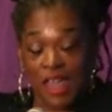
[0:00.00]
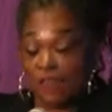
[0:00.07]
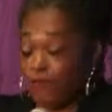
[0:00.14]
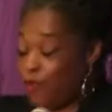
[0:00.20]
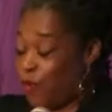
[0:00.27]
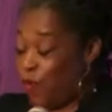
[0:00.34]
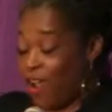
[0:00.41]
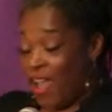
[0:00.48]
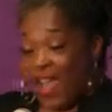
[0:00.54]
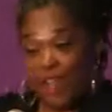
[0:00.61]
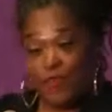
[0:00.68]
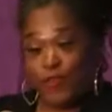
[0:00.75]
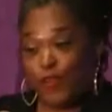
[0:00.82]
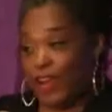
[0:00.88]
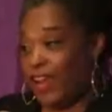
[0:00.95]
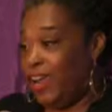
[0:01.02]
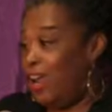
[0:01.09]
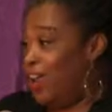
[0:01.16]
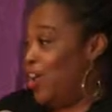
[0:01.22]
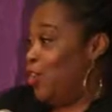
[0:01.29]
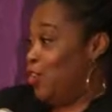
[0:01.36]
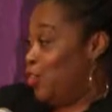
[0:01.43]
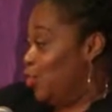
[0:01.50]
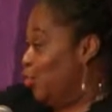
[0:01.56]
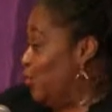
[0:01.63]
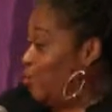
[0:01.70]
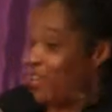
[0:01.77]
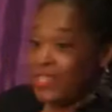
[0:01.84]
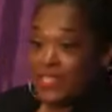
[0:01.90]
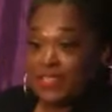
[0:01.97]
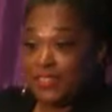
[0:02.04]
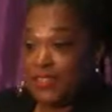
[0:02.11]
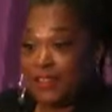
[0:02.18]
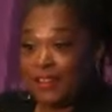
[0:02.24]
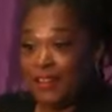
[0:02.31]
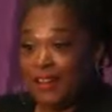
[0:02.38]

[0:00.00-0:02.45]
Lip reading: and for every uterus